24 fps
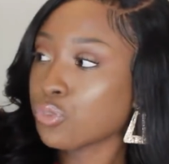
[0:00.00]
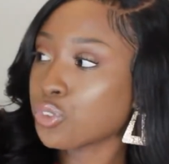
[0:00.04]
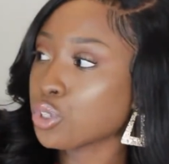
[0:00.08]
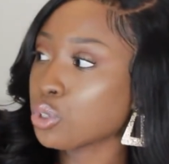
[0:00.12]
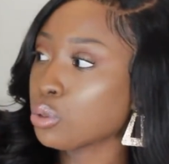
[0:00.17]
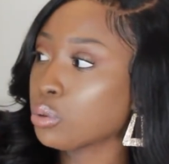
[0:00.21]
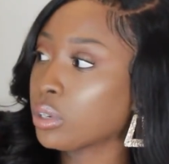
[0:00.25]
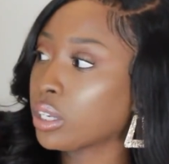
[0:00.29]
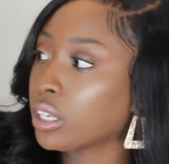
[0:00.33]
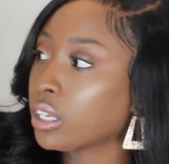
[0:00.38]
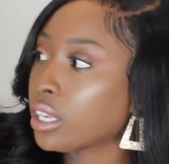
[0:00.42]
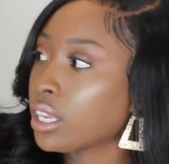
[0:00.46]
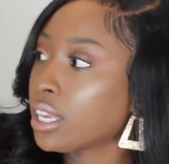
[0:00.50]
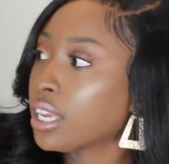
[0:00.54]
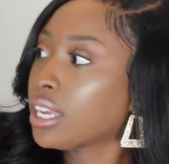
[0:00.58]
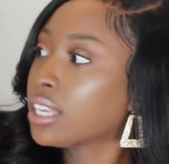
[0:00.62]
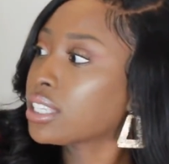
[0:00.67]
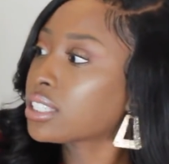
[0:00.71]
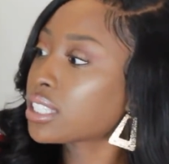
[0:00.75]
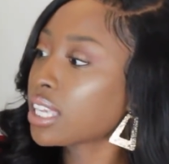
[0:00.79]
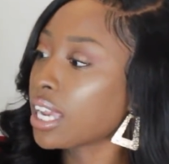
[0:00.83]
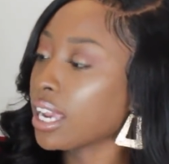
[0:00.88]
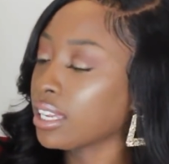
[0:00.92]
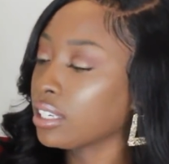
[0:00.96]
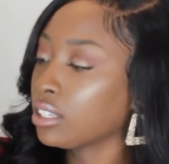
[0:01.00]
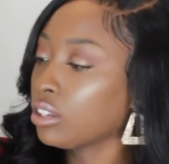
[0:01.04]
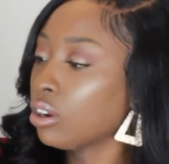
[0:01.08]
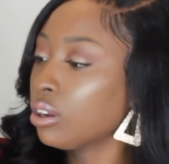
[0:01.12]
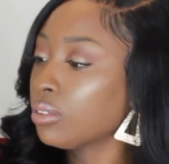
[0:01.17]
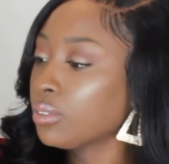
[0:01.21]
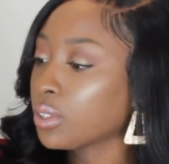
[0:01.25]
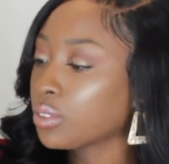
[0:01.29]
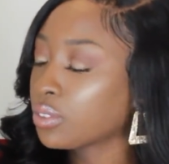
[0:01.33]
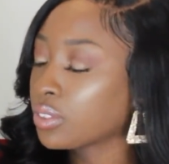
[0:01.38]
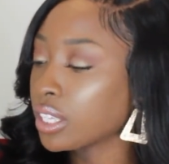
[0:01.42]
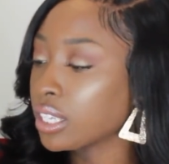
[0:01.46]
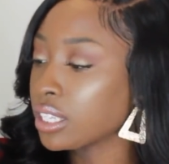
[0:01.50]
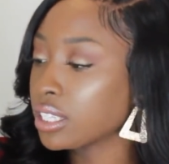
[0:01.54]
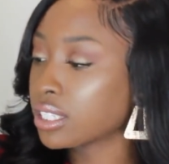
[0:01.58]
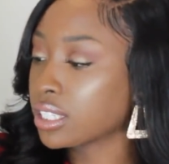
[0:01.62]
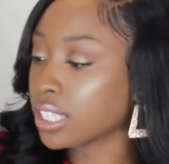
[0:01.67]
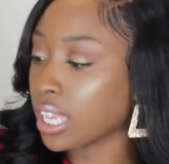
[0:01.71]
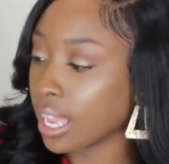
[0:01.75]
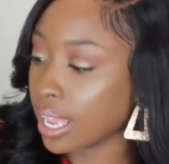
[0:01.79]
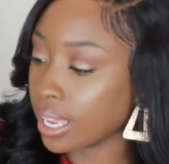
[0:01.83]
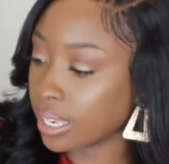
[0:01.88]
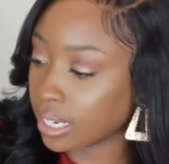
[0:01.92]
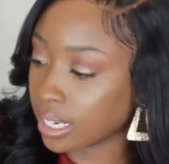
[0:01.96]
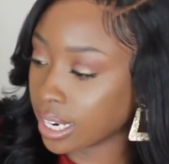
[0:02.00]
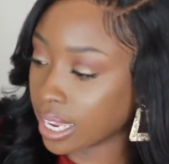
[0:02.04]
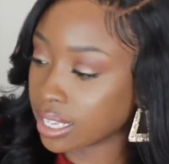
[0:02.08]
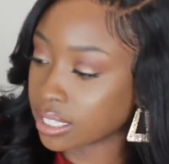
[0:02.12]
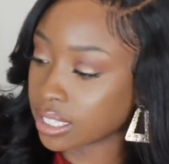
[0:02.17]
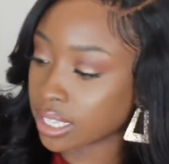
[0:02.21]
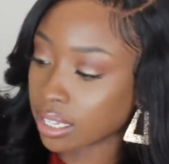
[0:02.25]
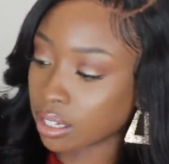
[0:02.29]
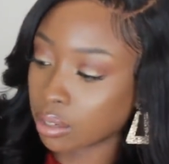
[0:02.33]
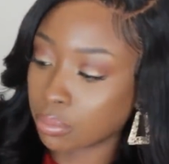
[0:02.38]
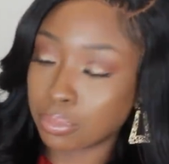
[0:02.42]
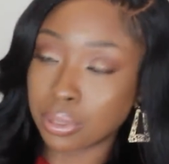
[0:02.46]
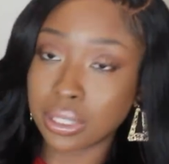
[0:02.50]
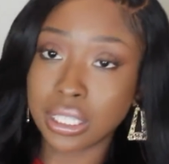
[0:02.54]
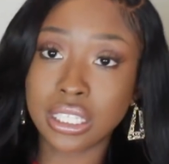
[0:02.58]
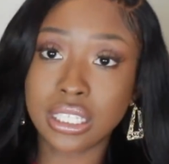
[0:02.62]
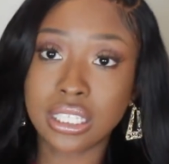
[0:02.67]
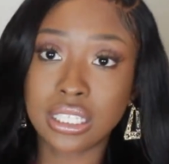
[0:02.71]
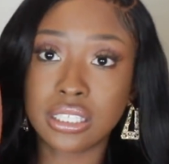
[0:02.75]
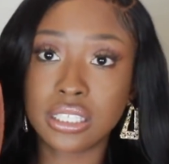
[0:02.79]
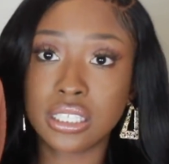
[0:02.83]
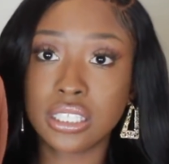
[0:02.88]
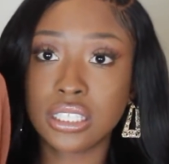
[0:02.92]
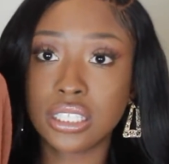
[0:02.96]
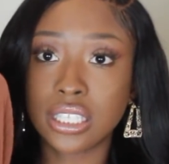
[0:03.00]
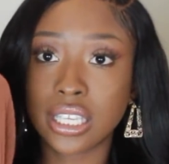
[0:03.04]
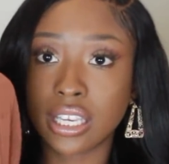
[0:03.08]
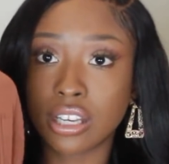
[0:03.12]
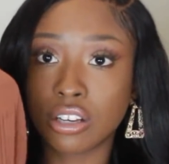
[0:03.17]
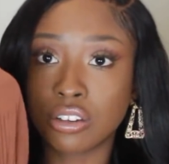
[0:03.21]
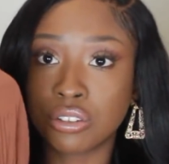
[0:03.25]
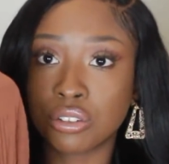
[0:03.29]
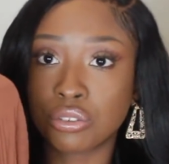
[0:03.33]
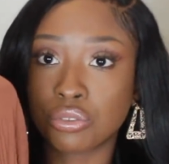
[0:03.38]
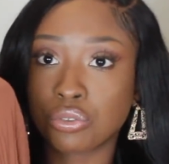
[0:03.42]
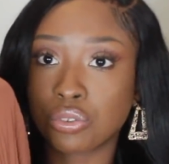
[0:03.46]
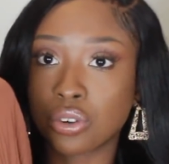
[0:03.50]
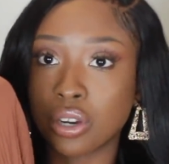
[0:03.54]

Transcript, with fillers: to it. It's kind of on the thin side. It has like a pleated detail in the